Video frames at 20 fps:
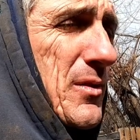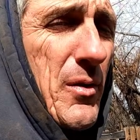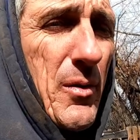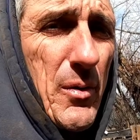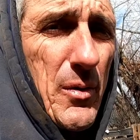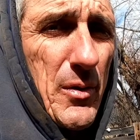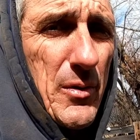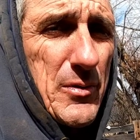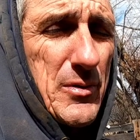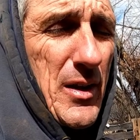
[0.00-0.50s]

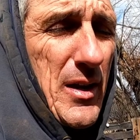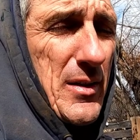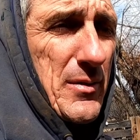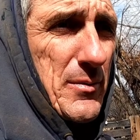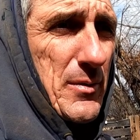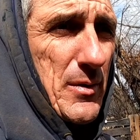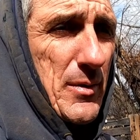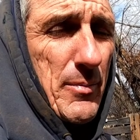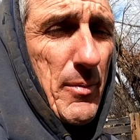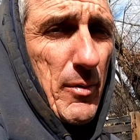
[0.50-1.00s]
oil change
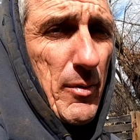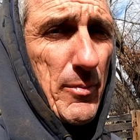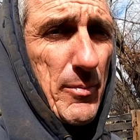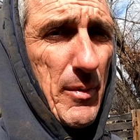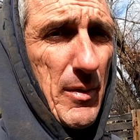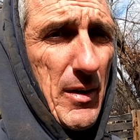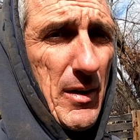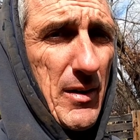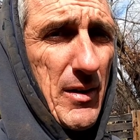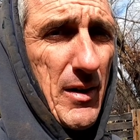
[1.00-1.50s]
when it's supposed to
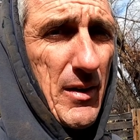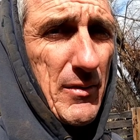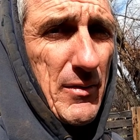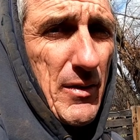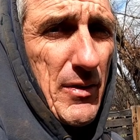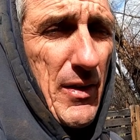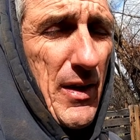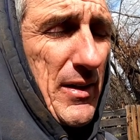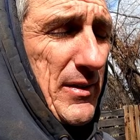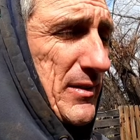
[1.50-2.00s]
be
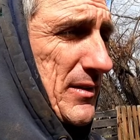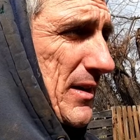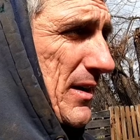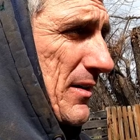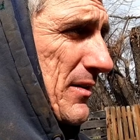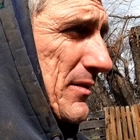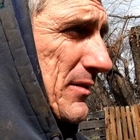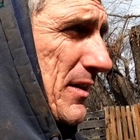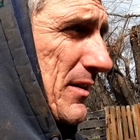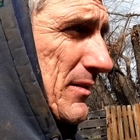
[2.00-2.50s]
every 1,000
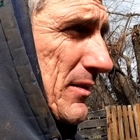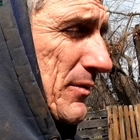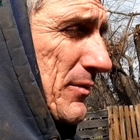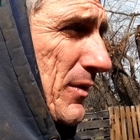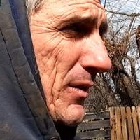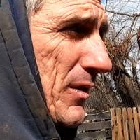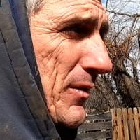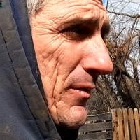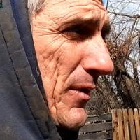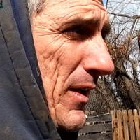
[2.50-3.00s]
hours. I just
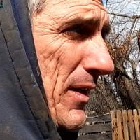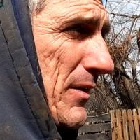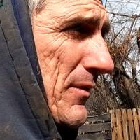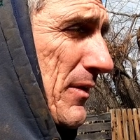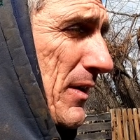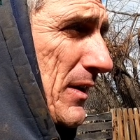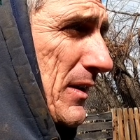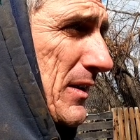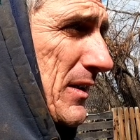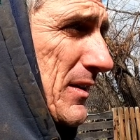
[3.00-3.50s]
figure, hey,
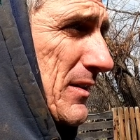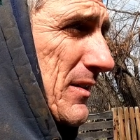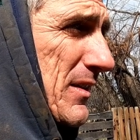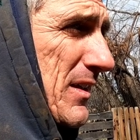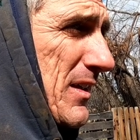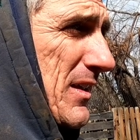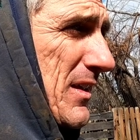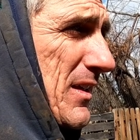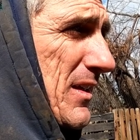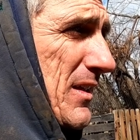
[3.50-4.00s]
if I can get
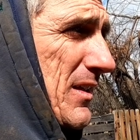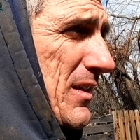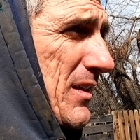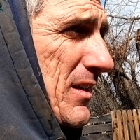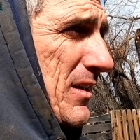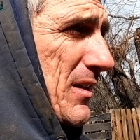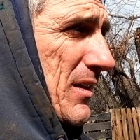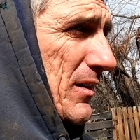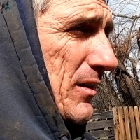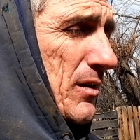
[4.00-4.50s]

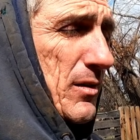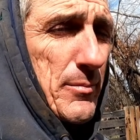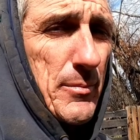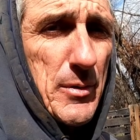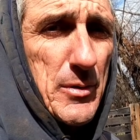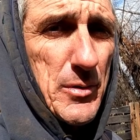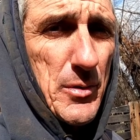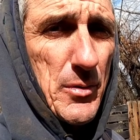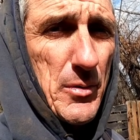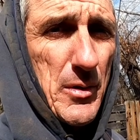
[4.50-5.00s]
a good
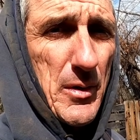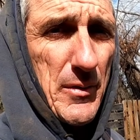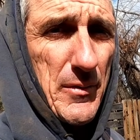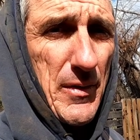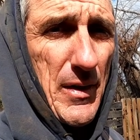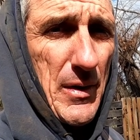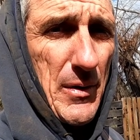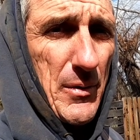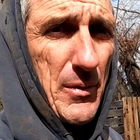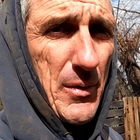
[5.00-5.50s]
majority of
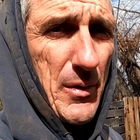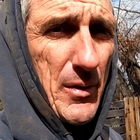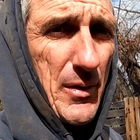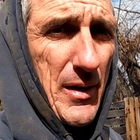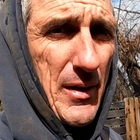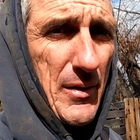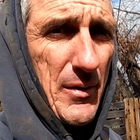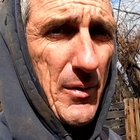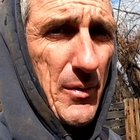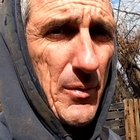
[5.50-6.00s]
that
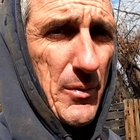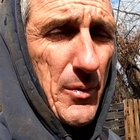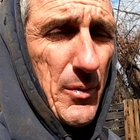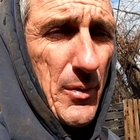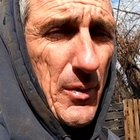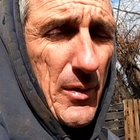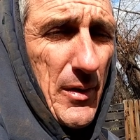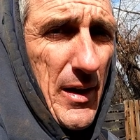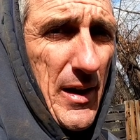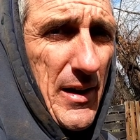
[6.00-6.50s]
old
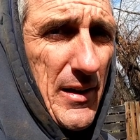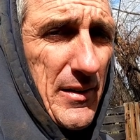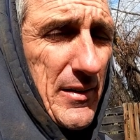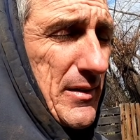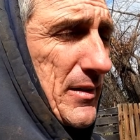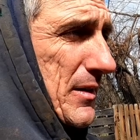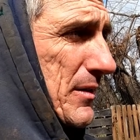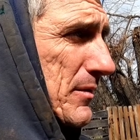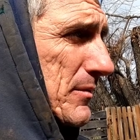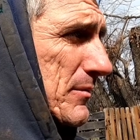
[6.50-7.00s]
oil out
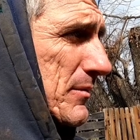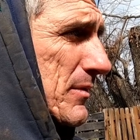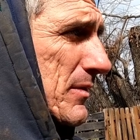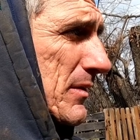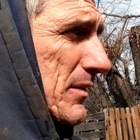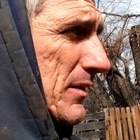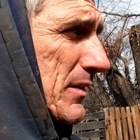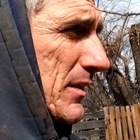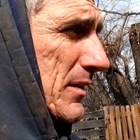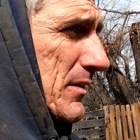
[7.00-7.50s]
and
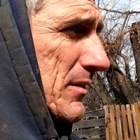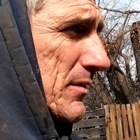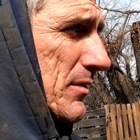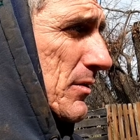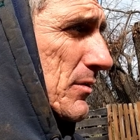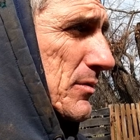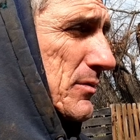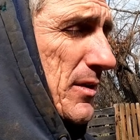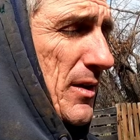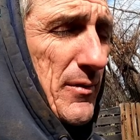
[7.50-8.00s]
get
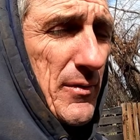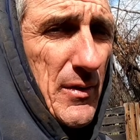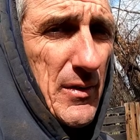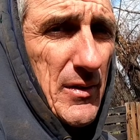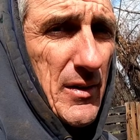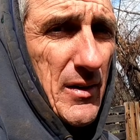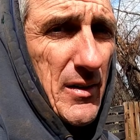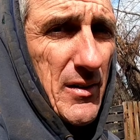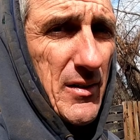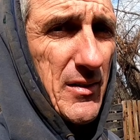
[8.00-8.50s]
new stuff
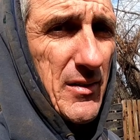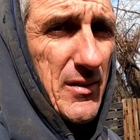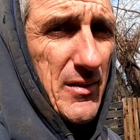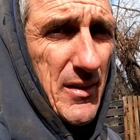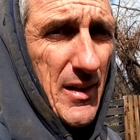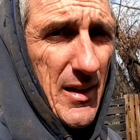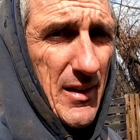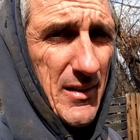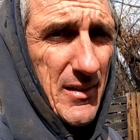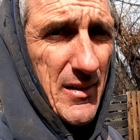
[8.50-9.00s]
in there,
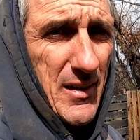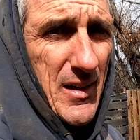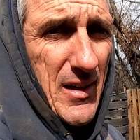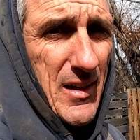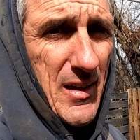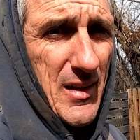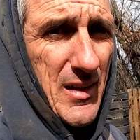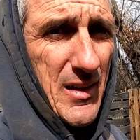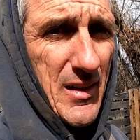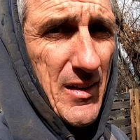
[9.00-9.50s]
that
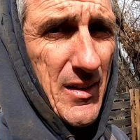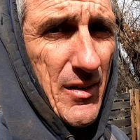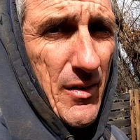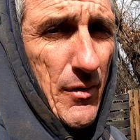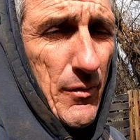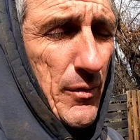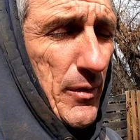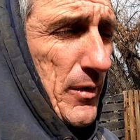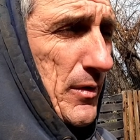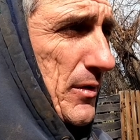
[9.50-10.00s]

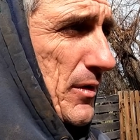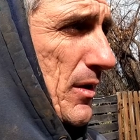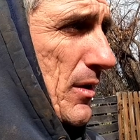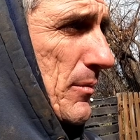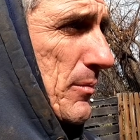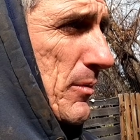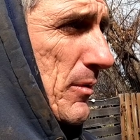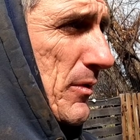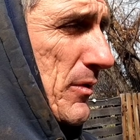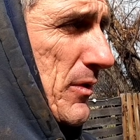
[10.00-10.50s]
hopefully it'll
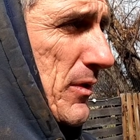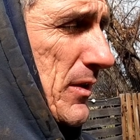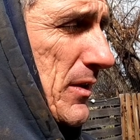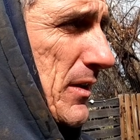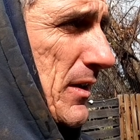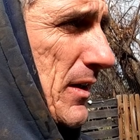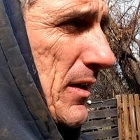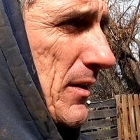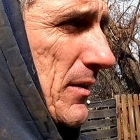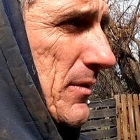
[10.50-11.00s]
help with
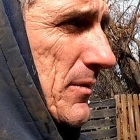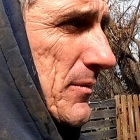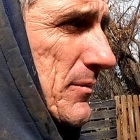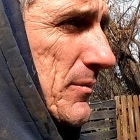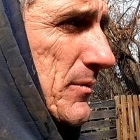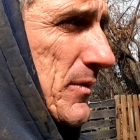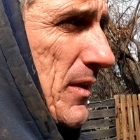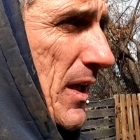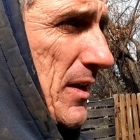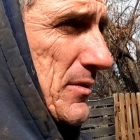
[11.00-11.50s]
the
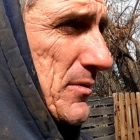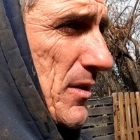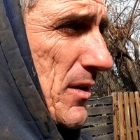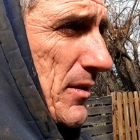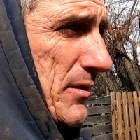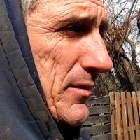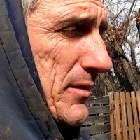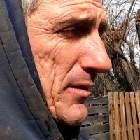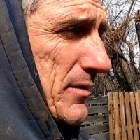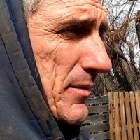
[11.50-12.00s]

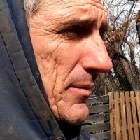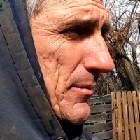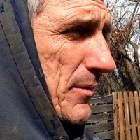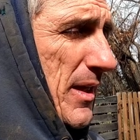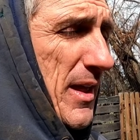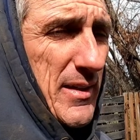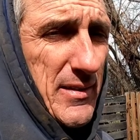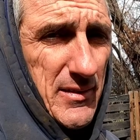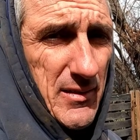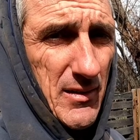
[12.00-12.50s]
hydraulic system
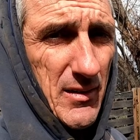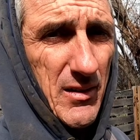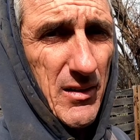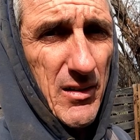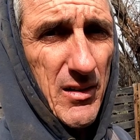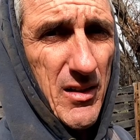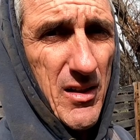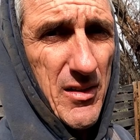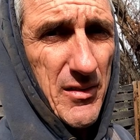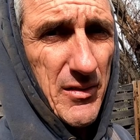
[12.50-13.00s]
lasting a
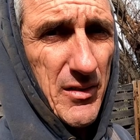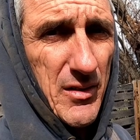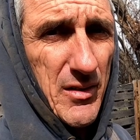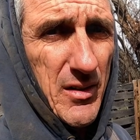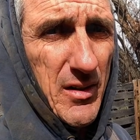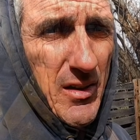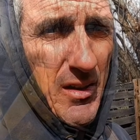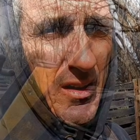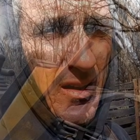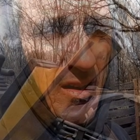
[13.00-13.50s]
little longer.